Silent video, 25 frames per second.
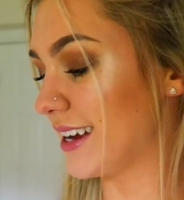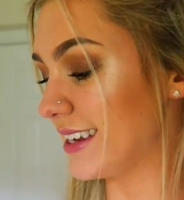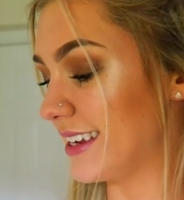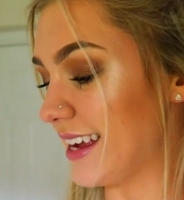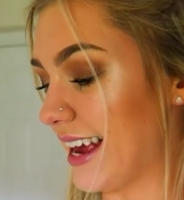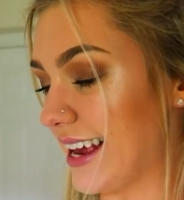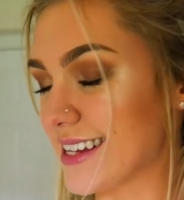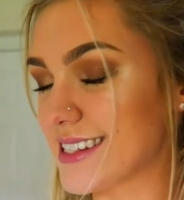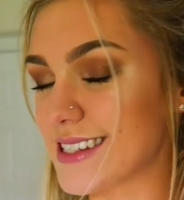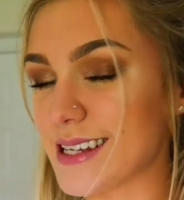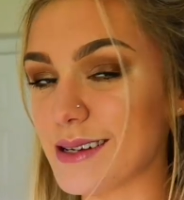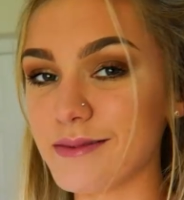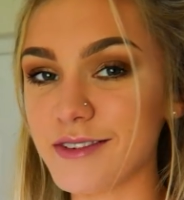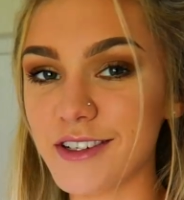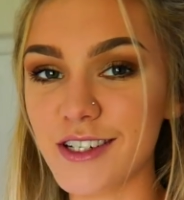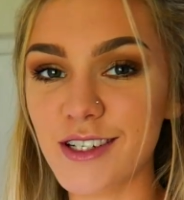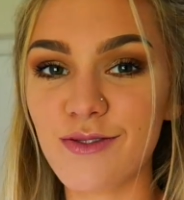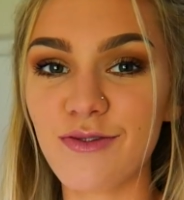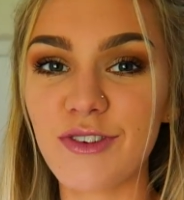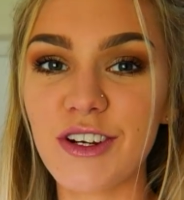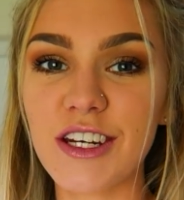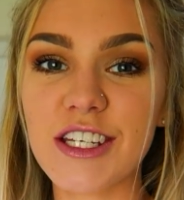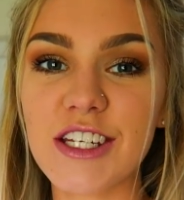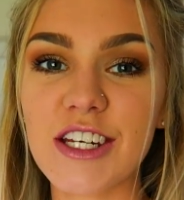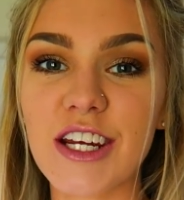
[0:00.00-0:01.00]
yes I'm
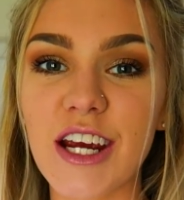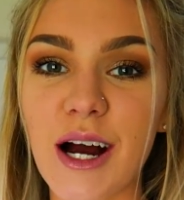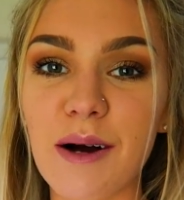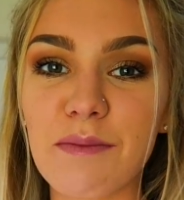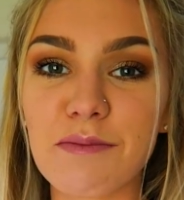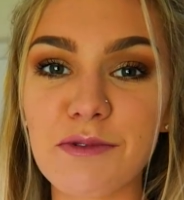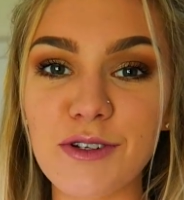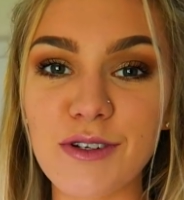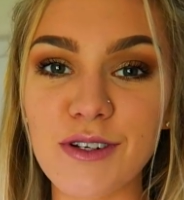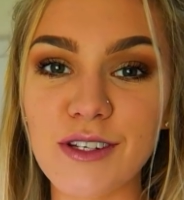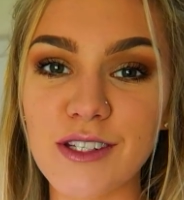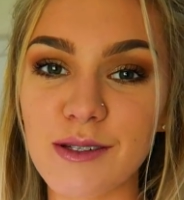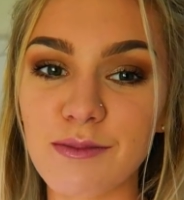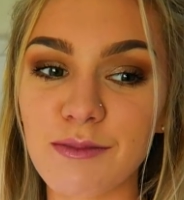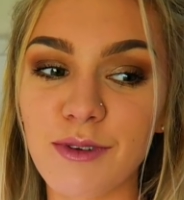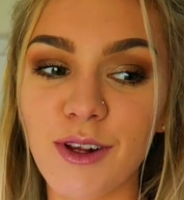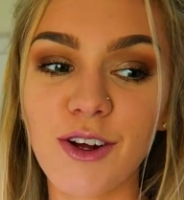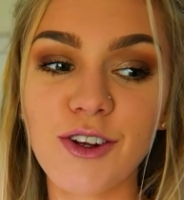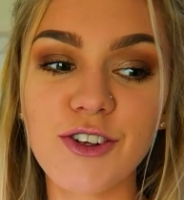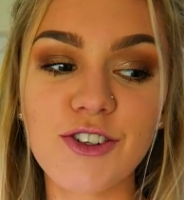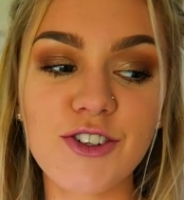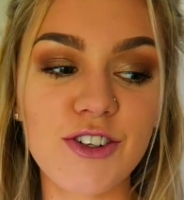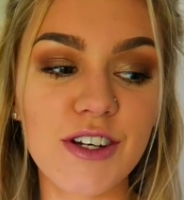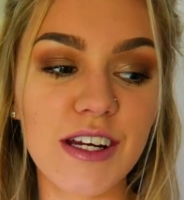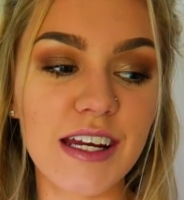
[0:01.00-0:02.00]
just finishing up doing some
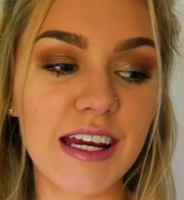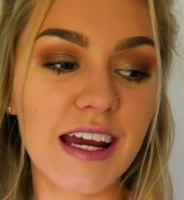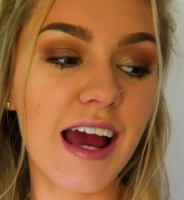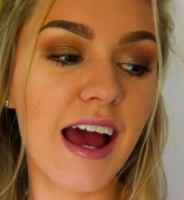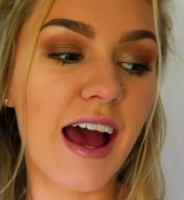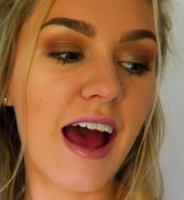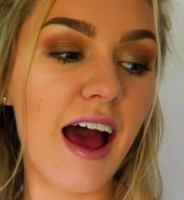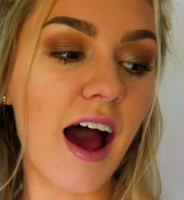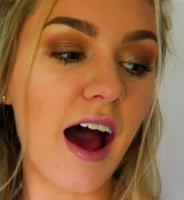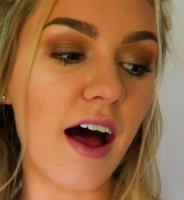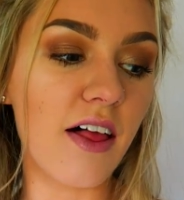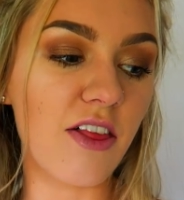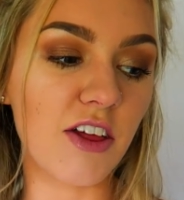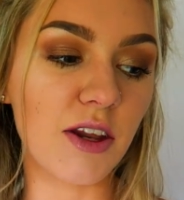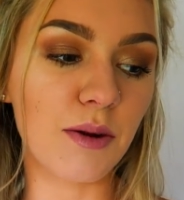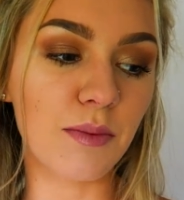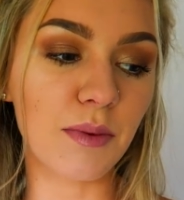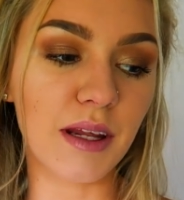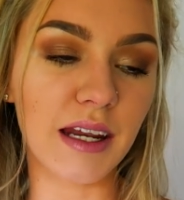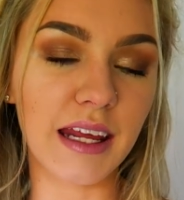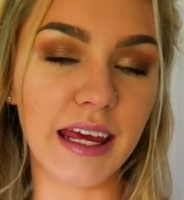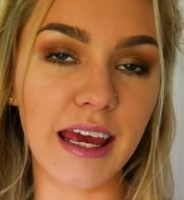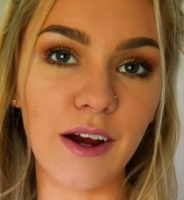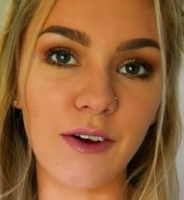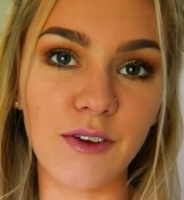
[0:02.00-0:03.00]
laundry and then I'm
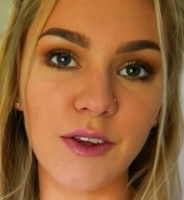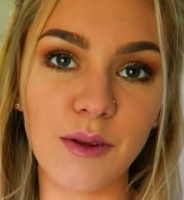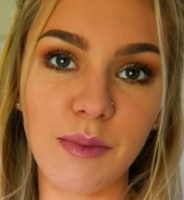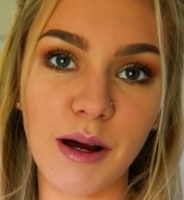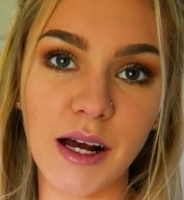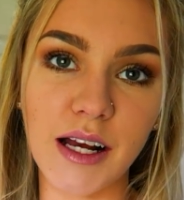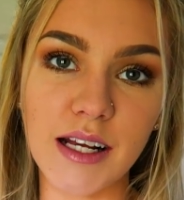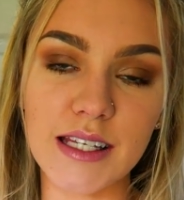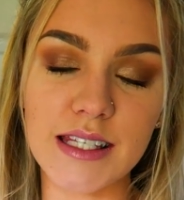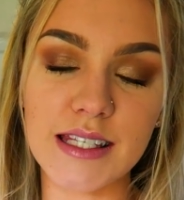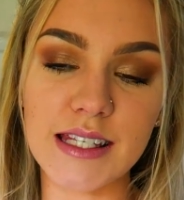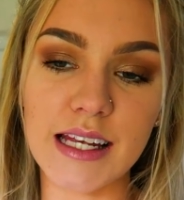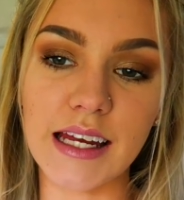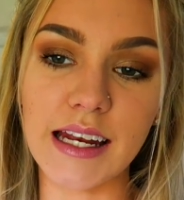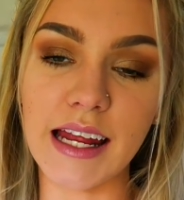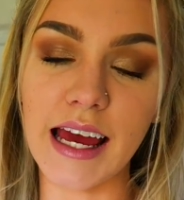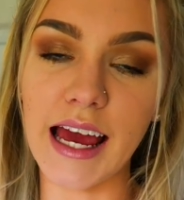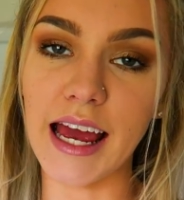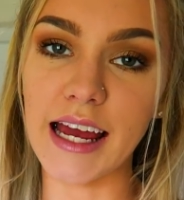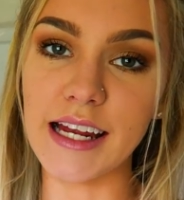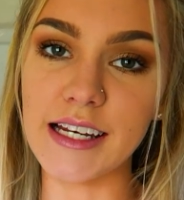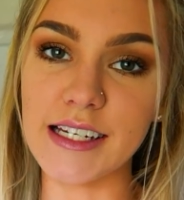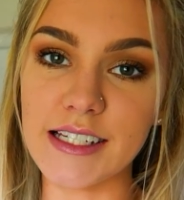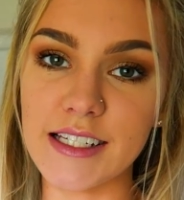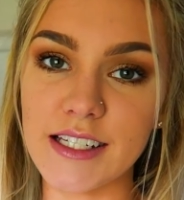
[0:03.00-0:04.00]
gonna get on the bus and
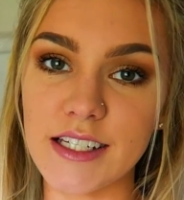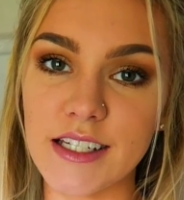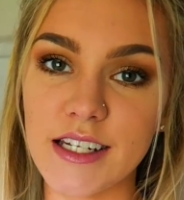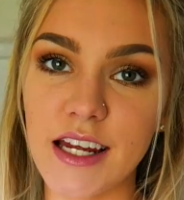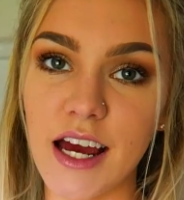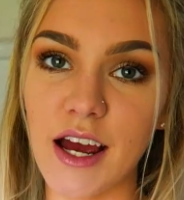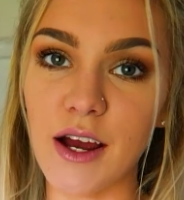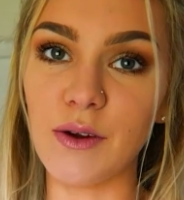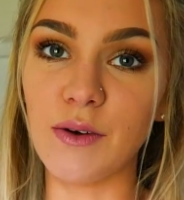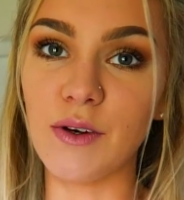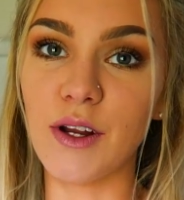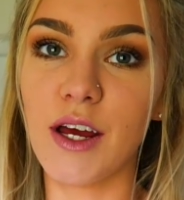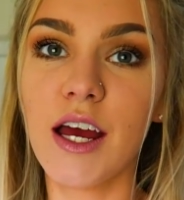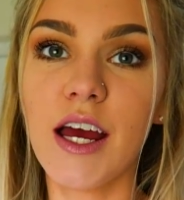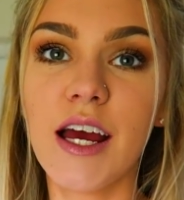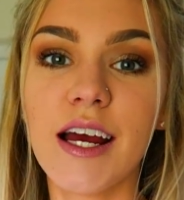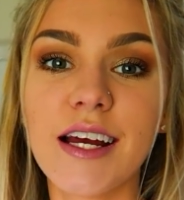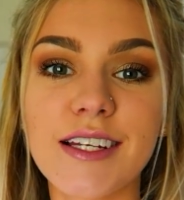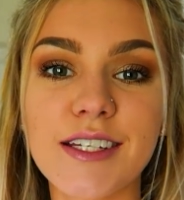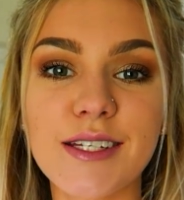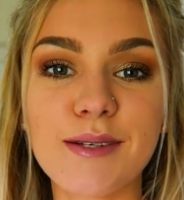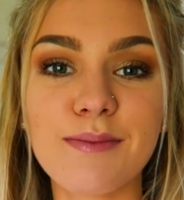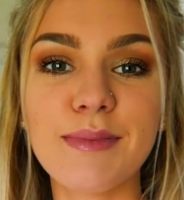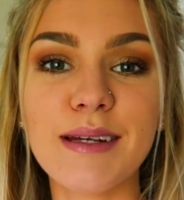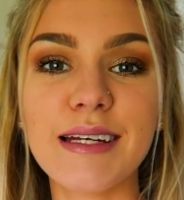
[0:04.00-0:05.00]
head into town
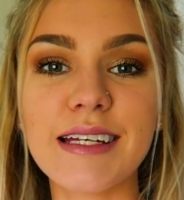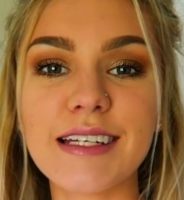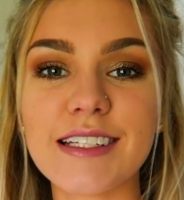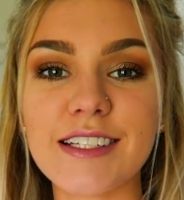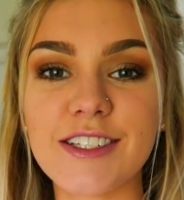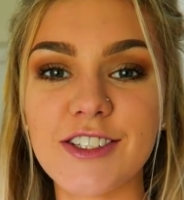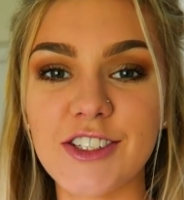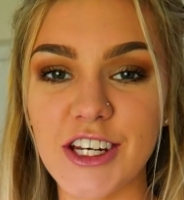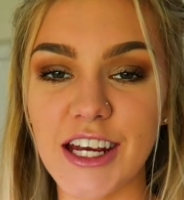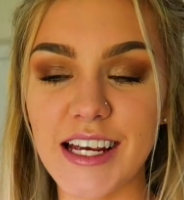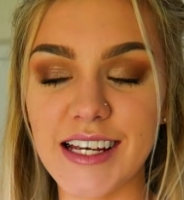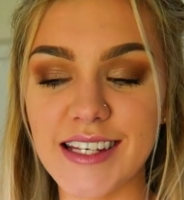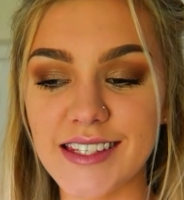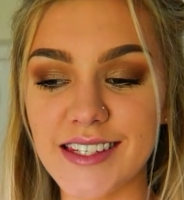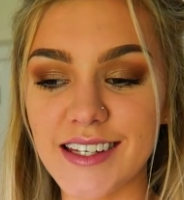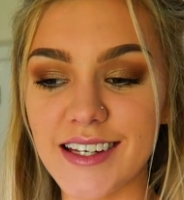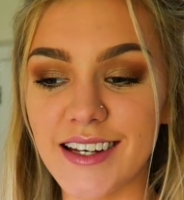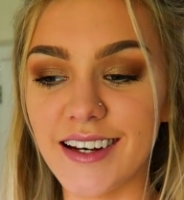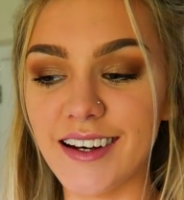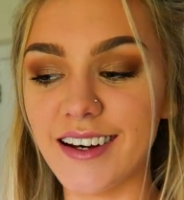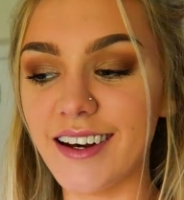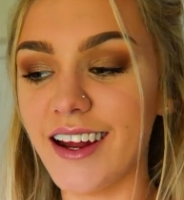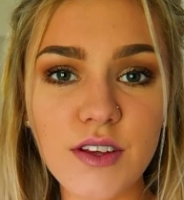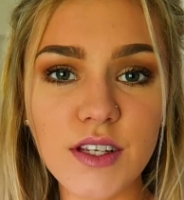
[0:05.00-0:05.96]
to meet Jason.